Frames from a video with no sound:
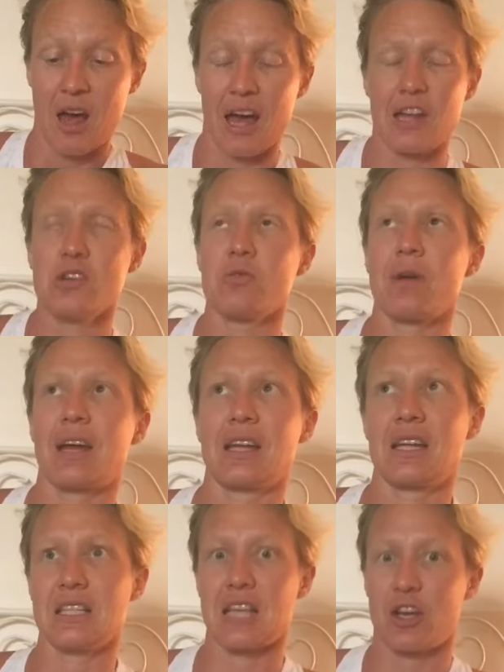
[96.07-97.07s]
I do
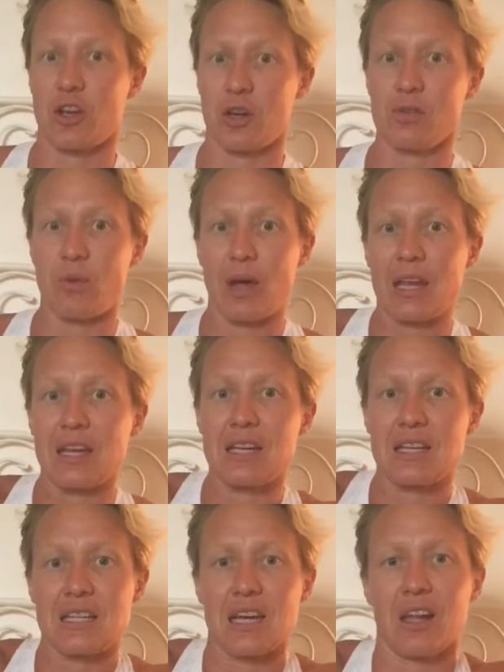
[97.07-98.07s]
recognize I could have waited
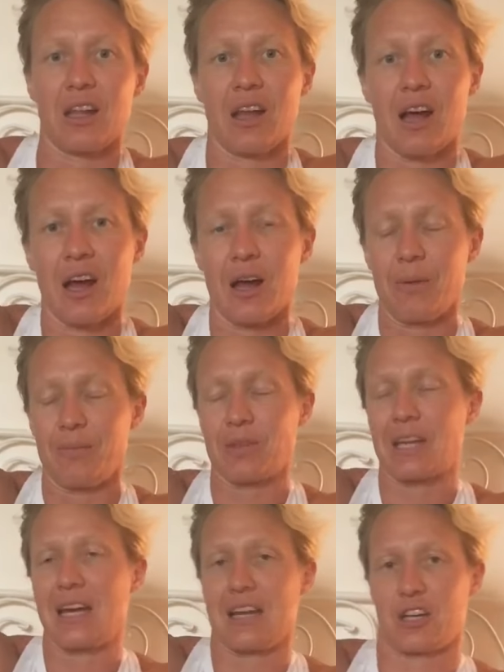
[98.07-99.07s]
until
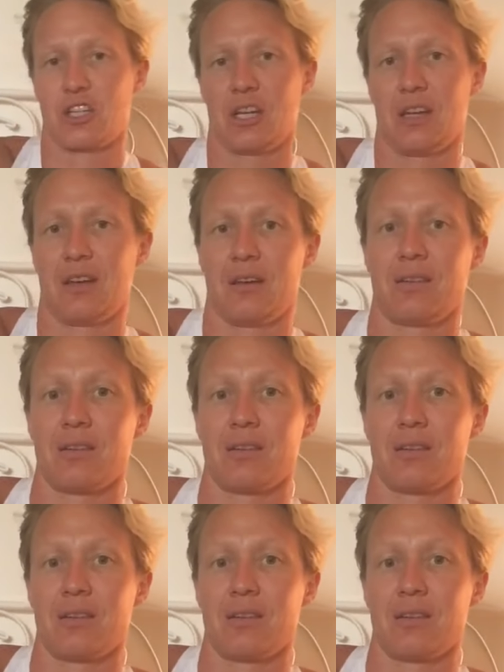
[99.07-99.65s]
connection,